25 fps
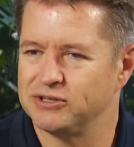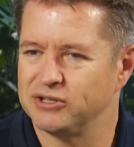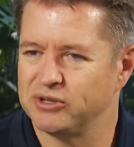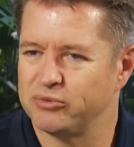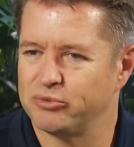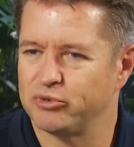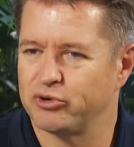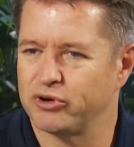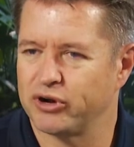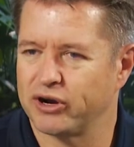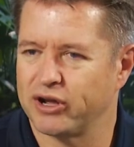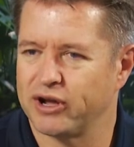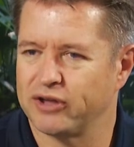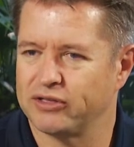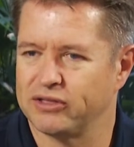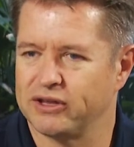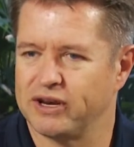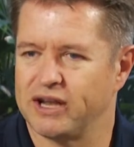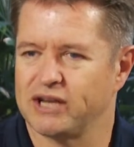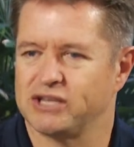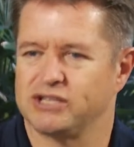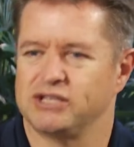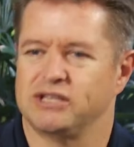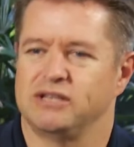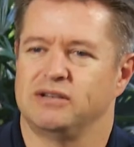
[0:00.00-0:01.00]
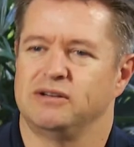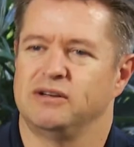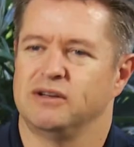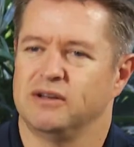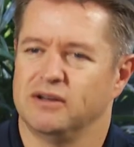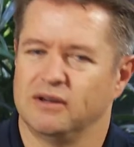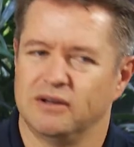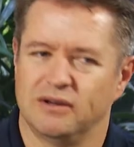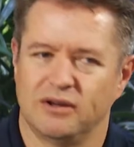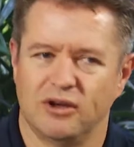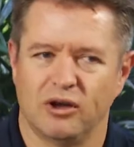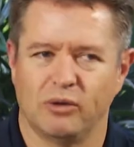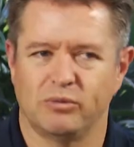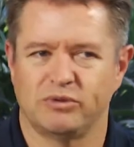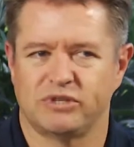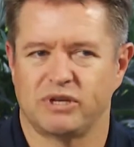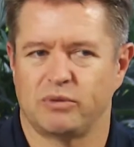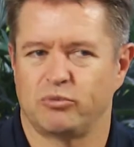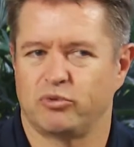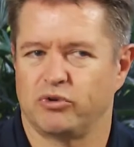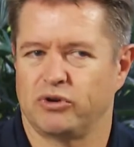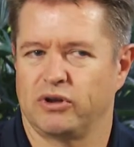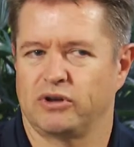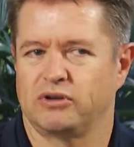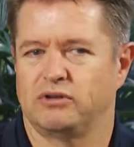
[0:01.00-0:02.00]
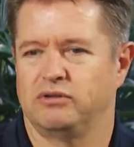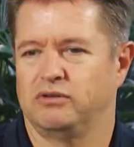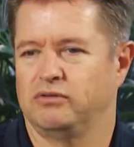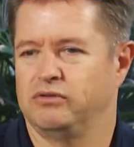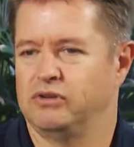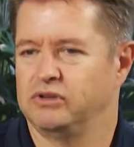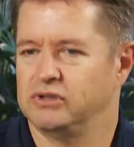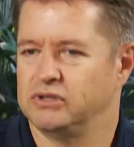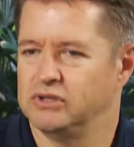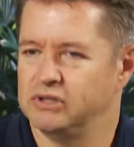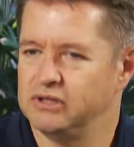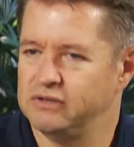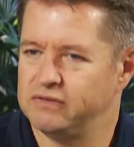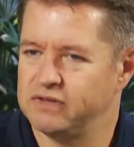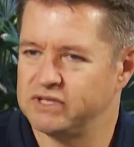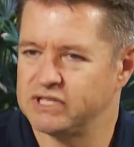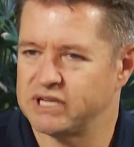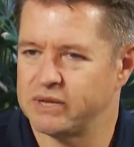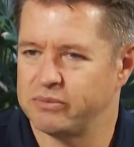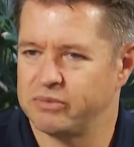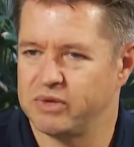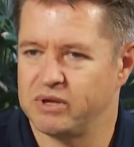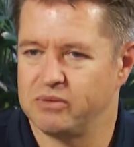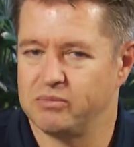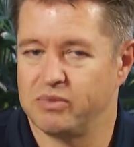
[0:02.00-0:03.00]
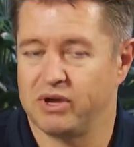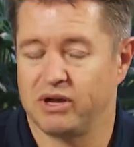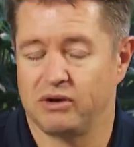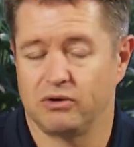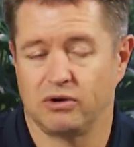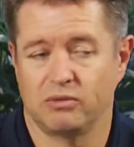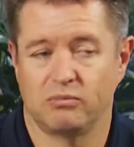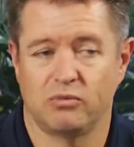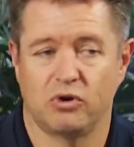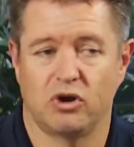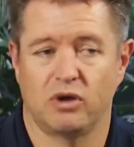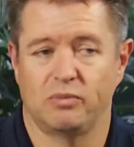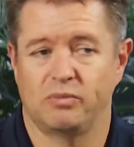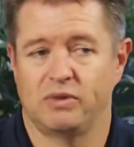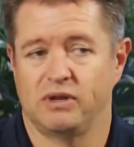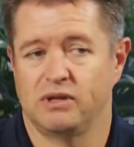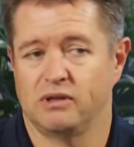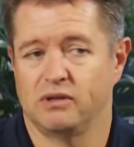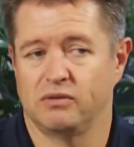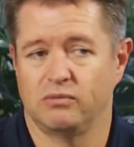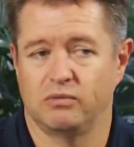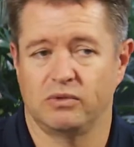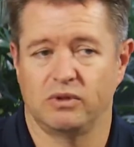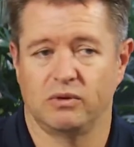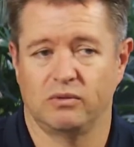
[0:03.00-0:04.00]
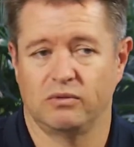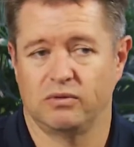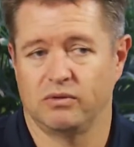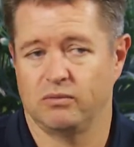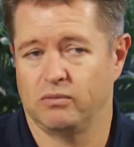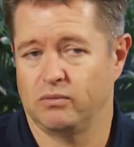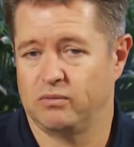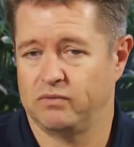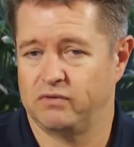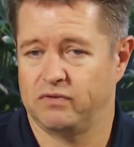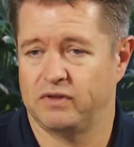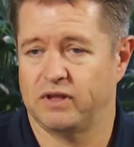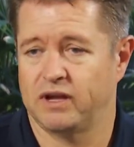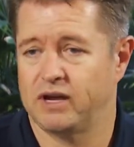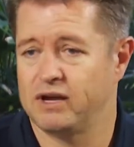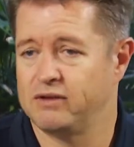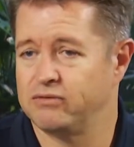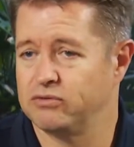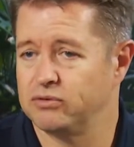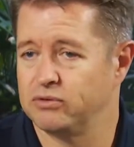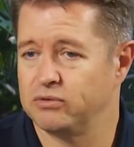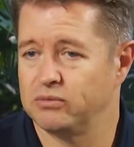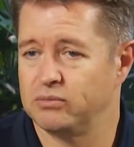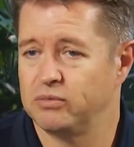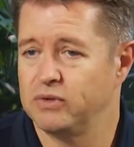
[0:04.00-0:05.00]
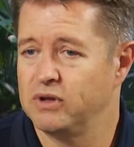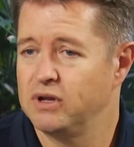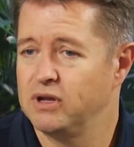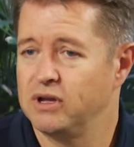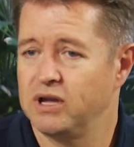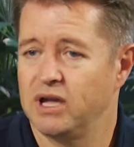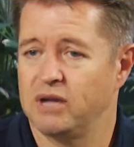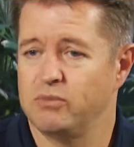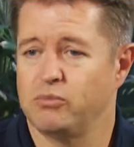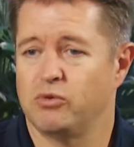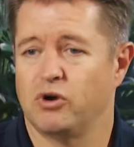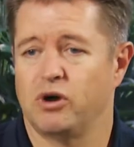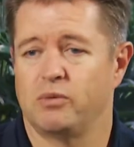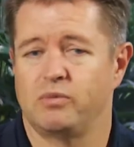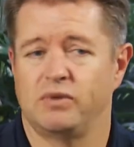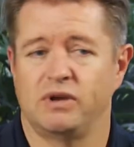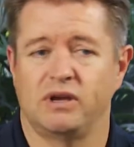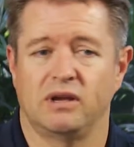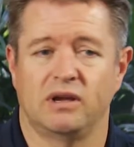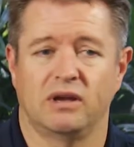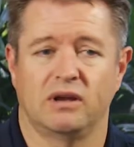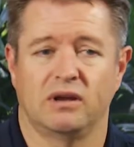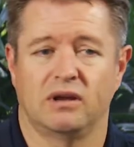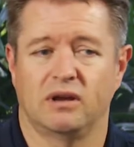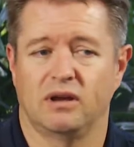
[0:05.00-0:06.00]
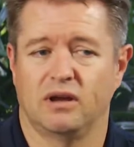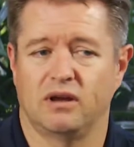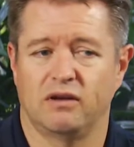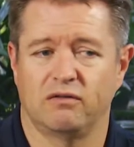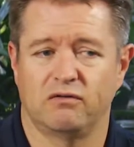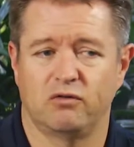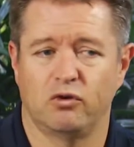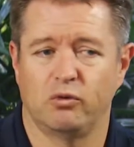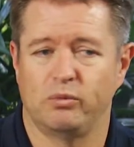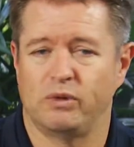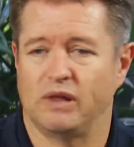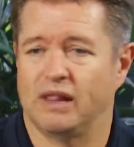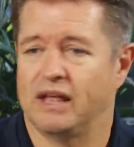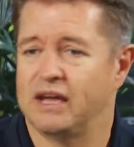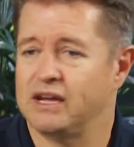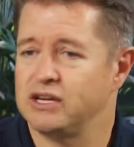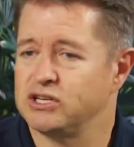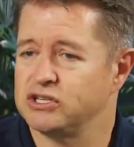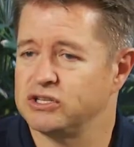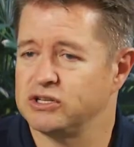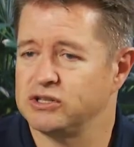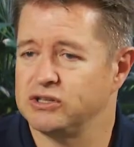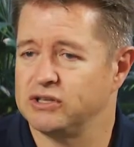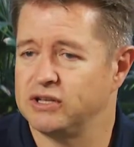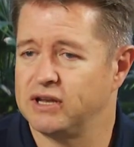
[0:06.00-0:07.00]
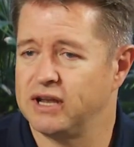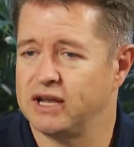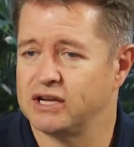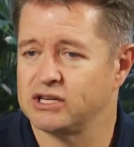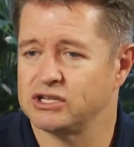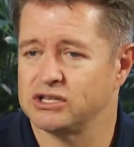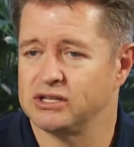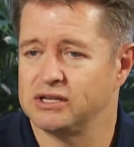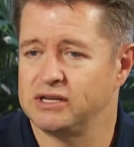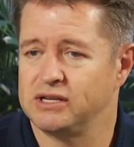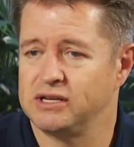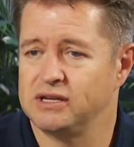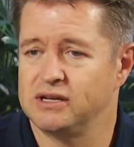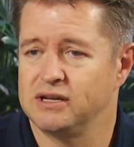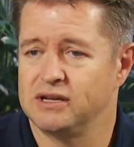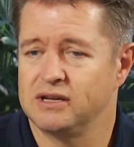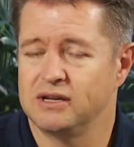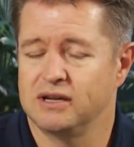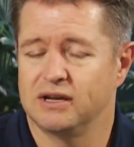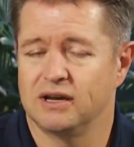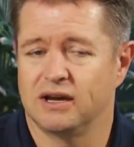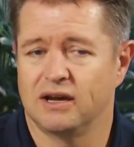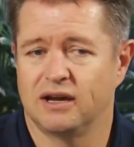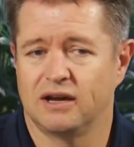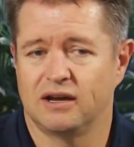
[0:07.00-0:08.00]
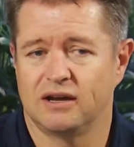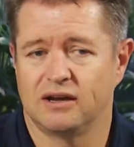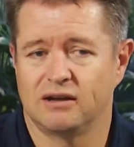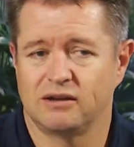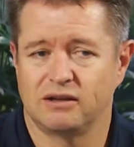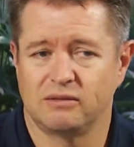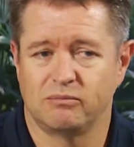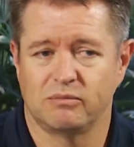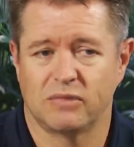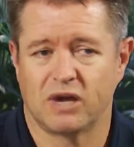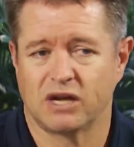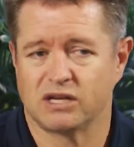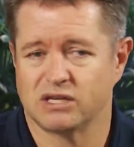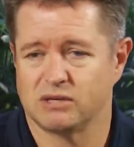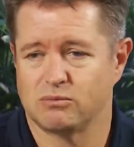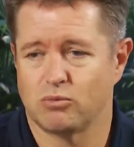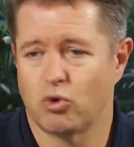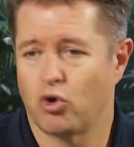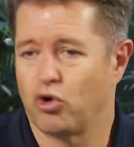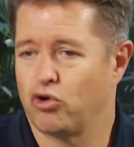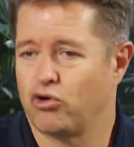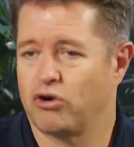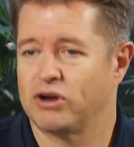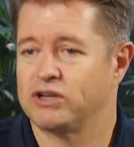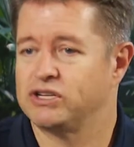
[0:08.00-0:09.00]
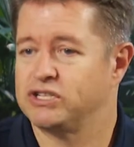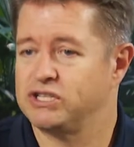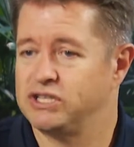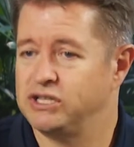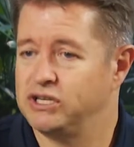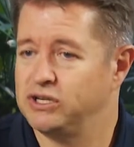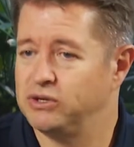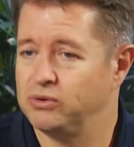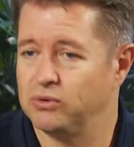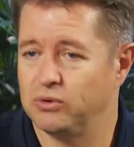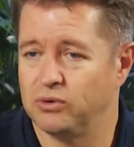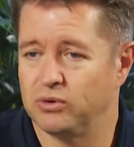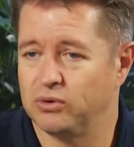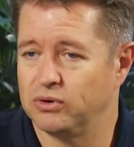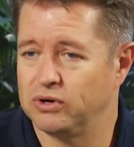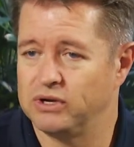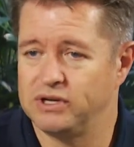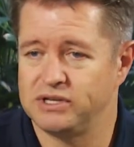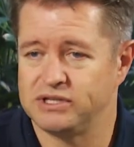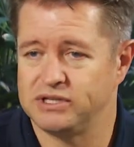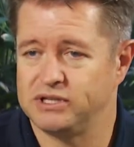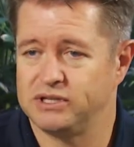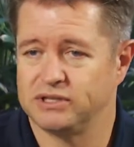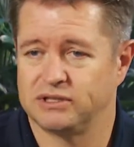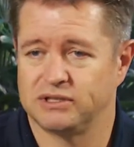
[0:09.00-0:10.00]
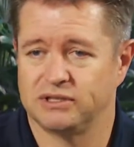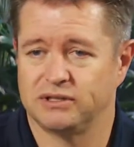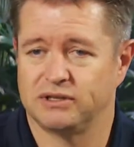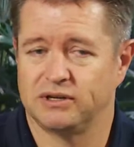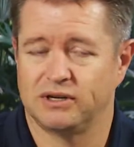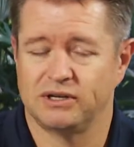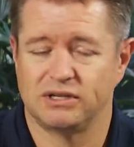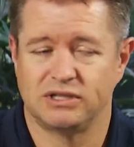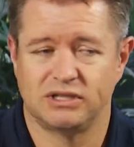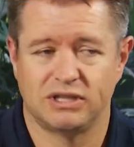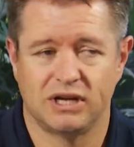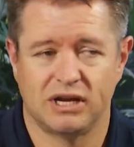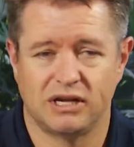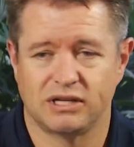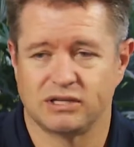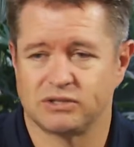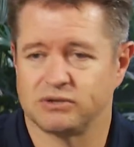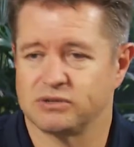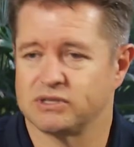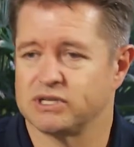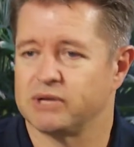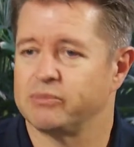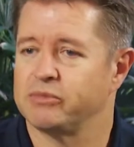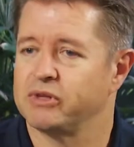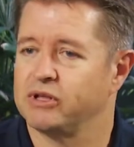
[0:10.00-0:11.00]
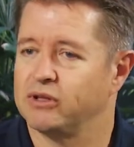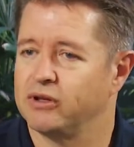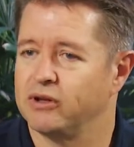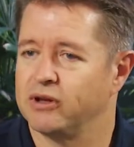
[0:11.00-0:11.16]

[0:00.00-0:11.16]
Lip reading: to the product that actually helps that product deliver something better. It might be the flavour, it might be a formulation that actually makes it more crunchy or easier to digest or something